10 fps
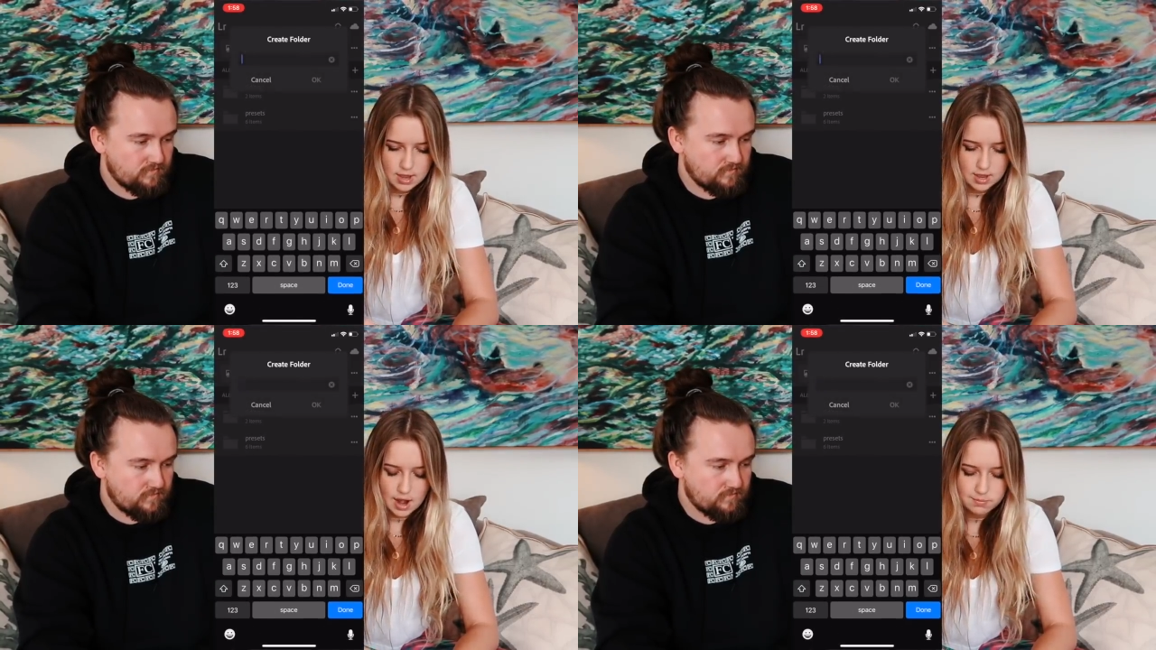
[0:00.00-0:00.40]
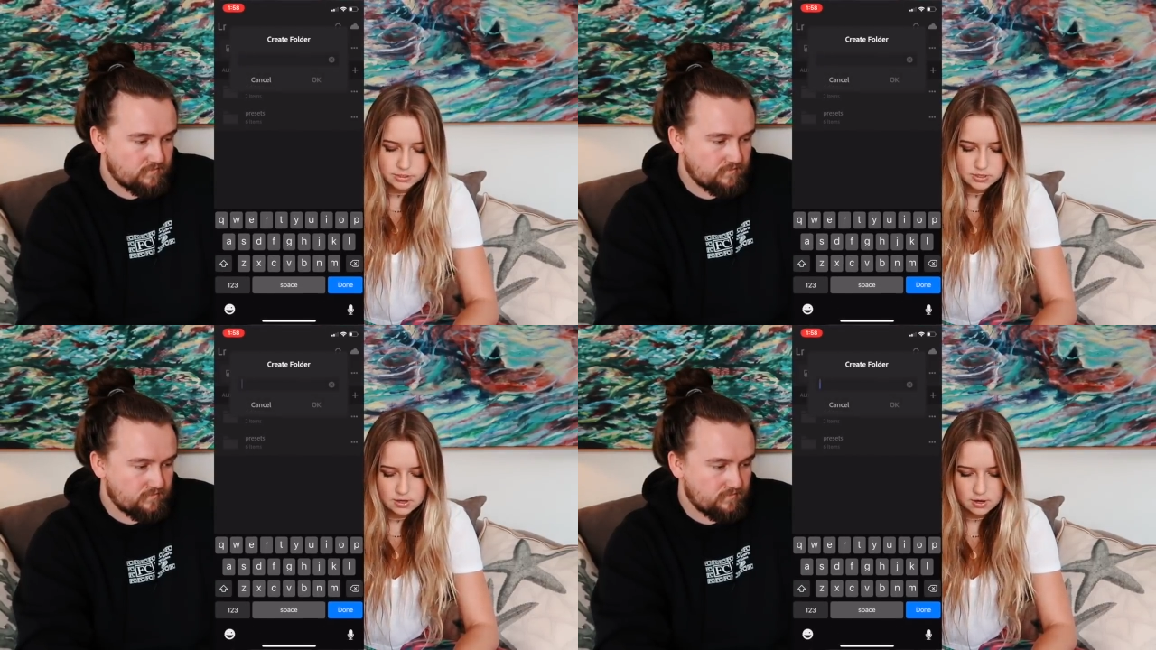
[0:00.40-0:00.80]
Speaker 1: And
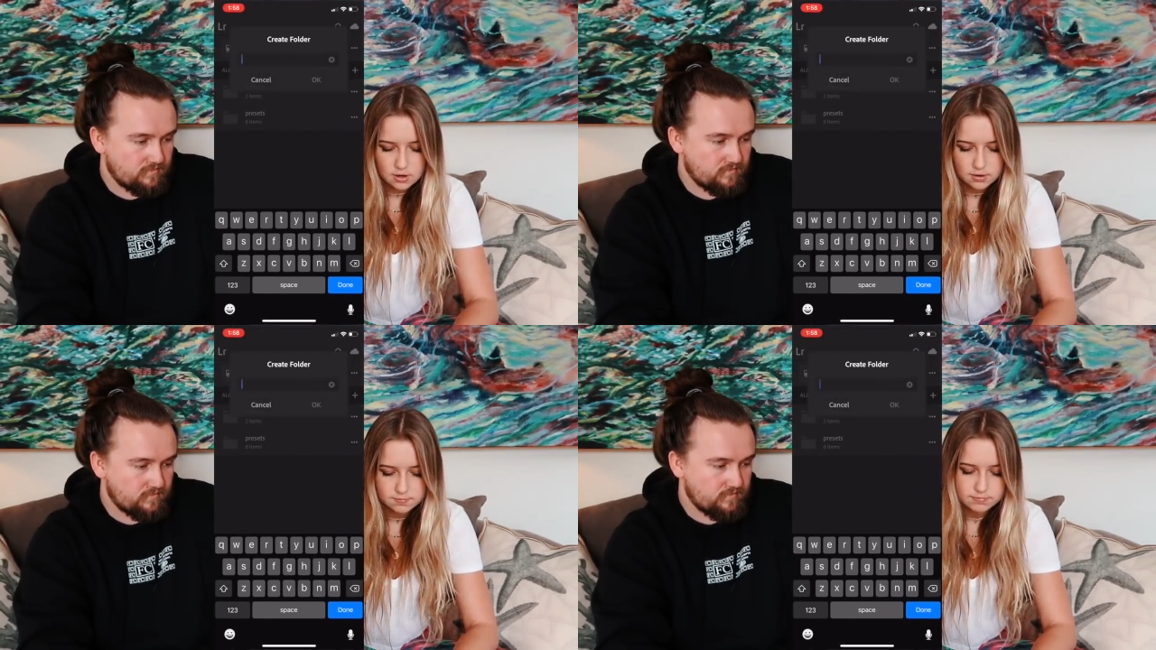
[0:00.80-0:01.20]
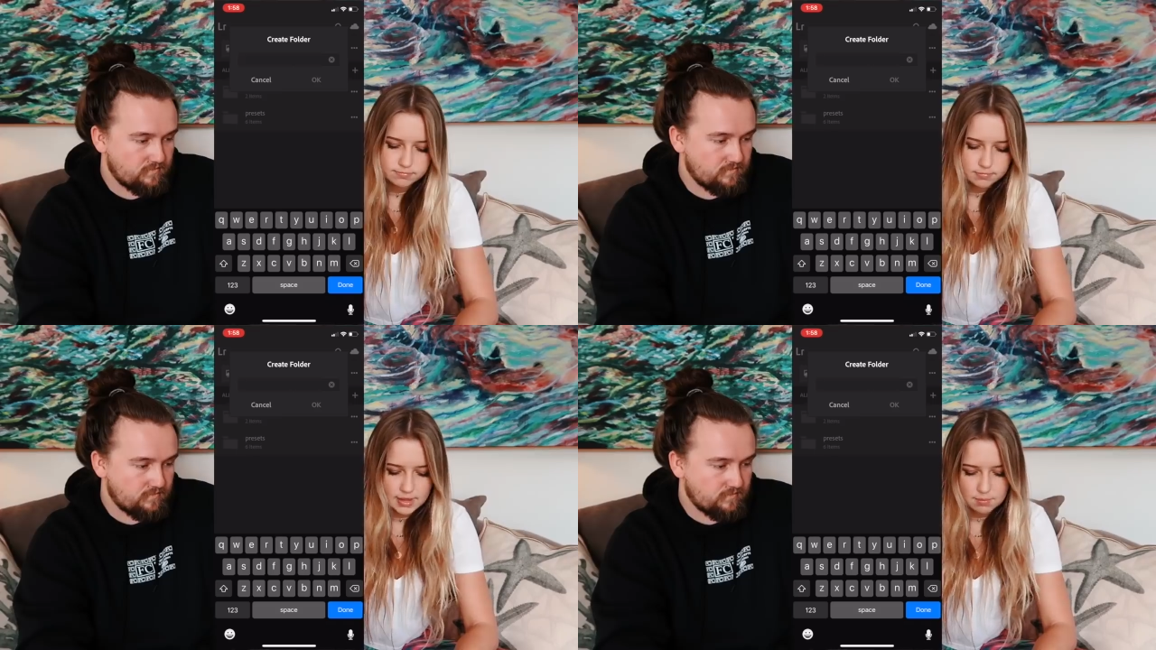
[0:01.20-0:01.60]
I'm just gonna
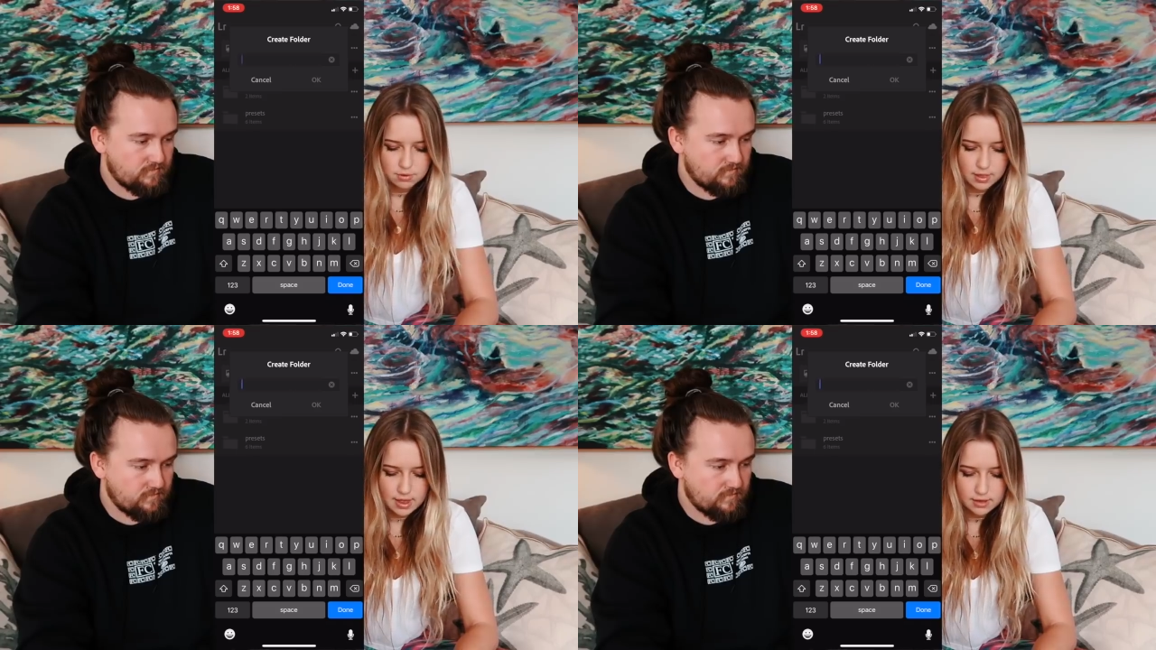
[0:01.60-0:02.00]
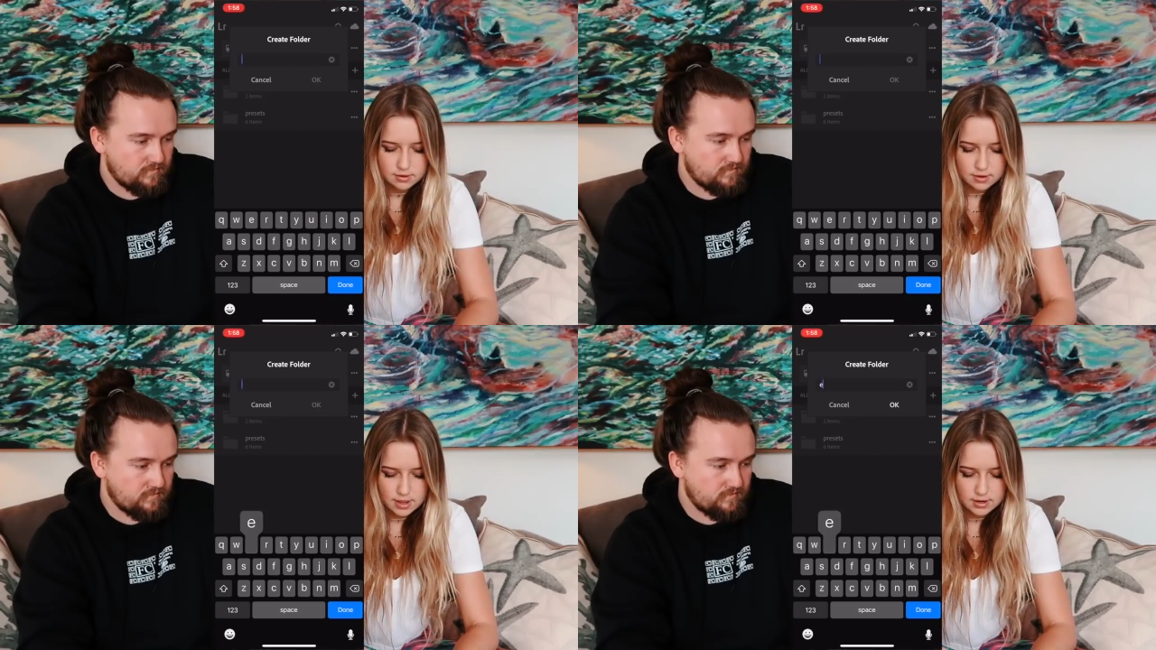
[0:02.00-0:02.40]
label
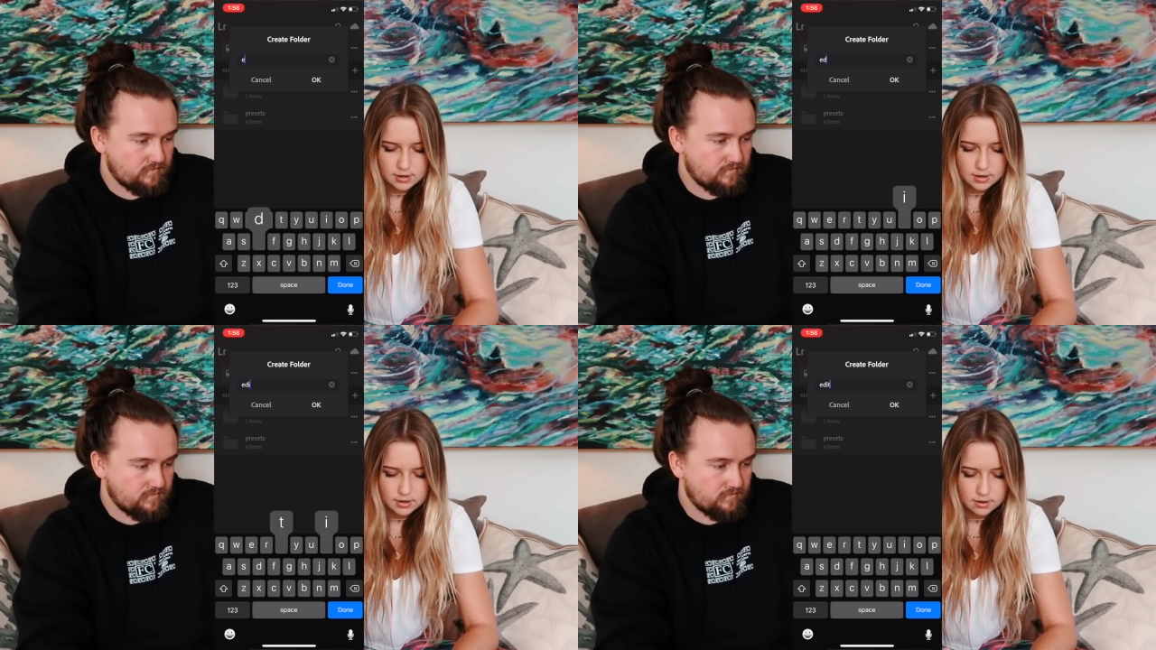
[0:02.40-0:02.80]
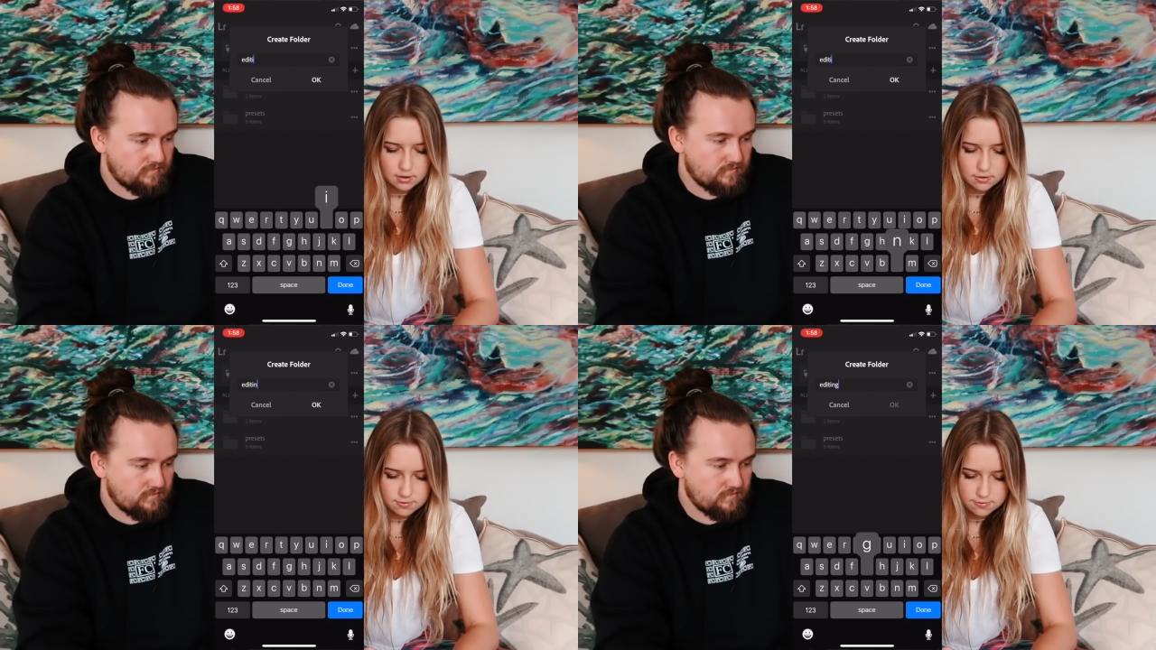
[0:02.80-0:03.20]
that
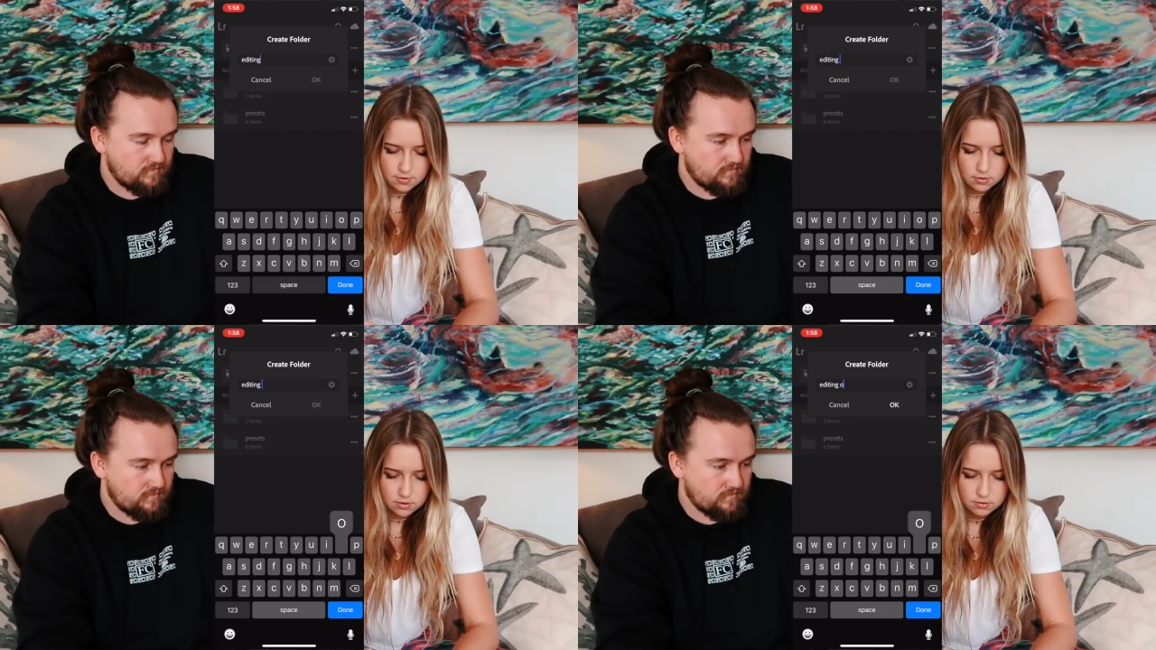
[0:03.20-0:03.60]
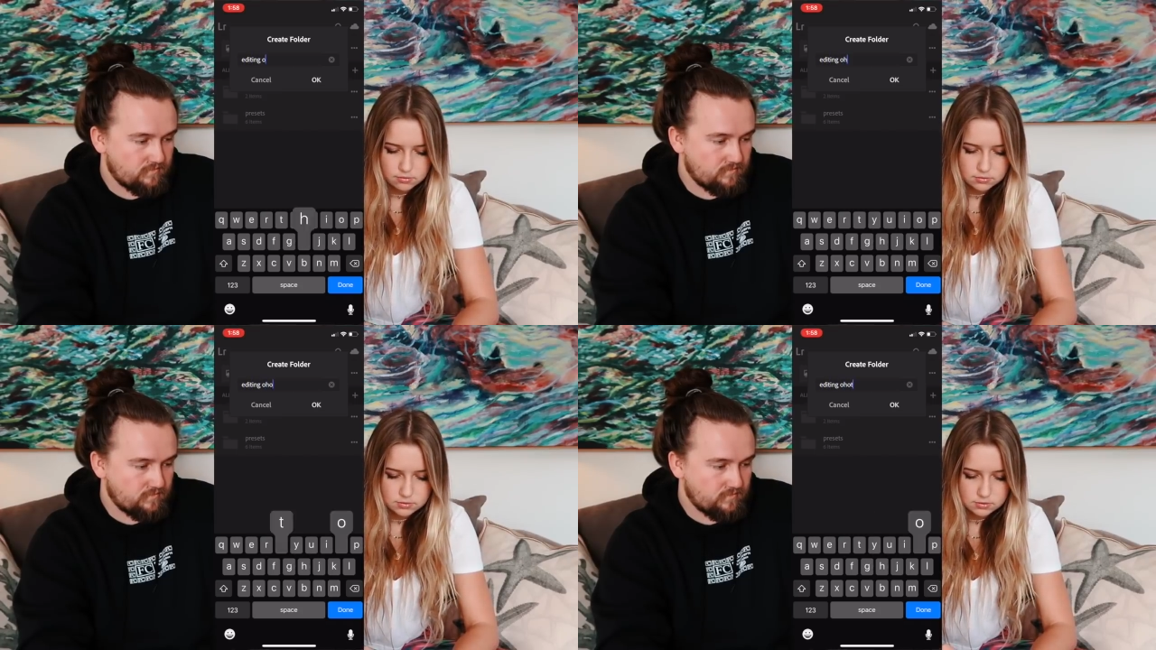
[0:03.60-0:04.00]
editing
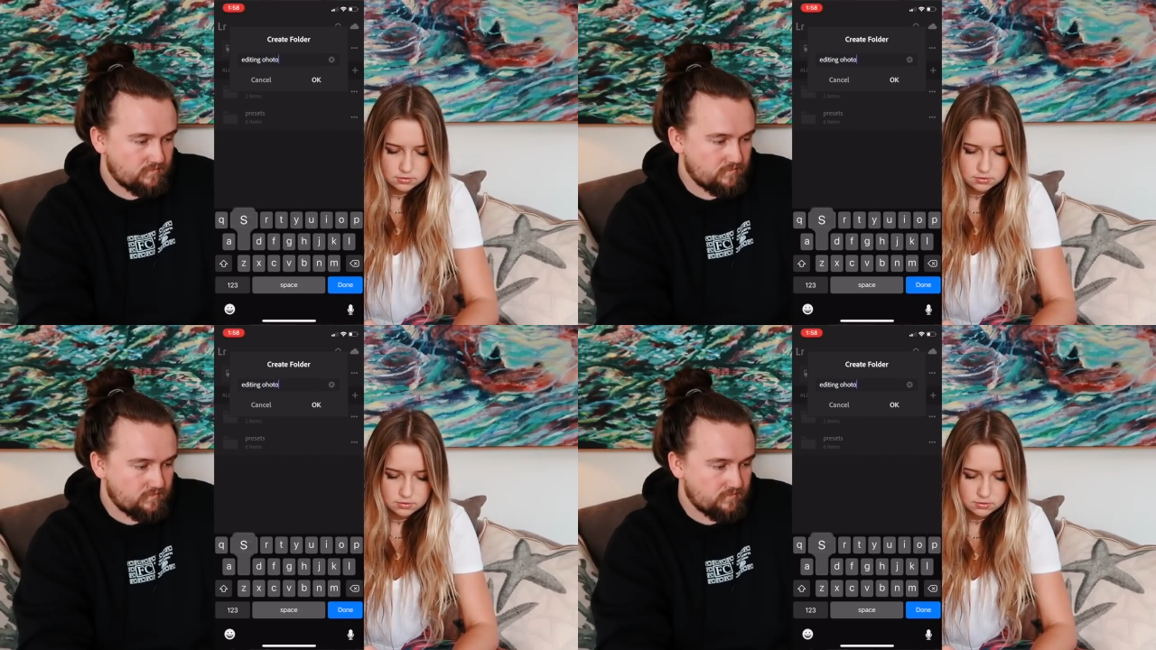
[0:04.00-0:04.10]
photos.